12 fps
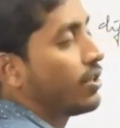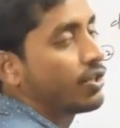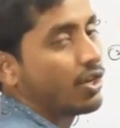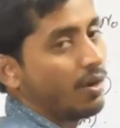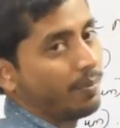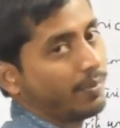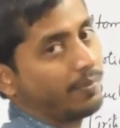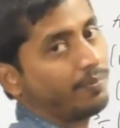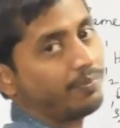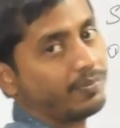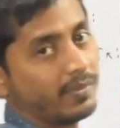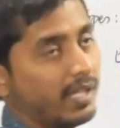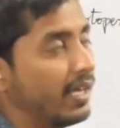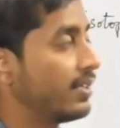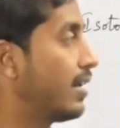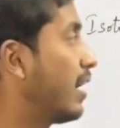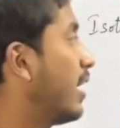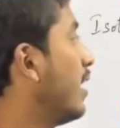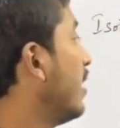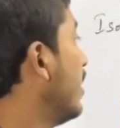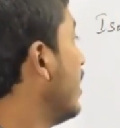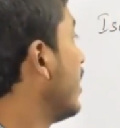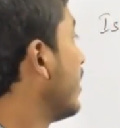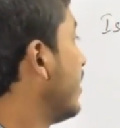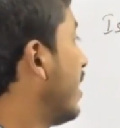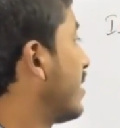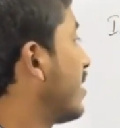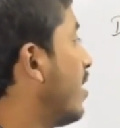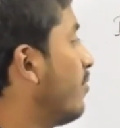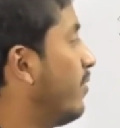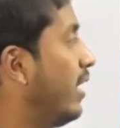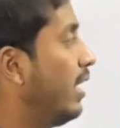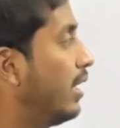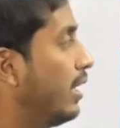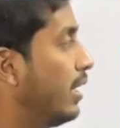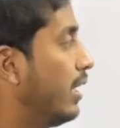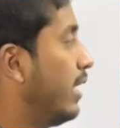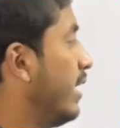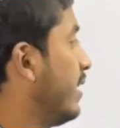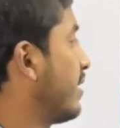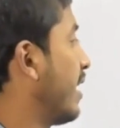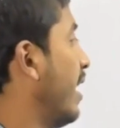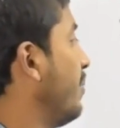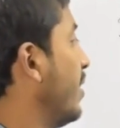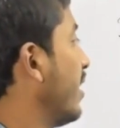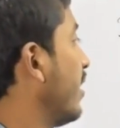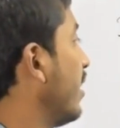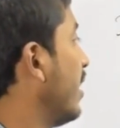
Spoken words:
top. Is it clear? That is how we describe it.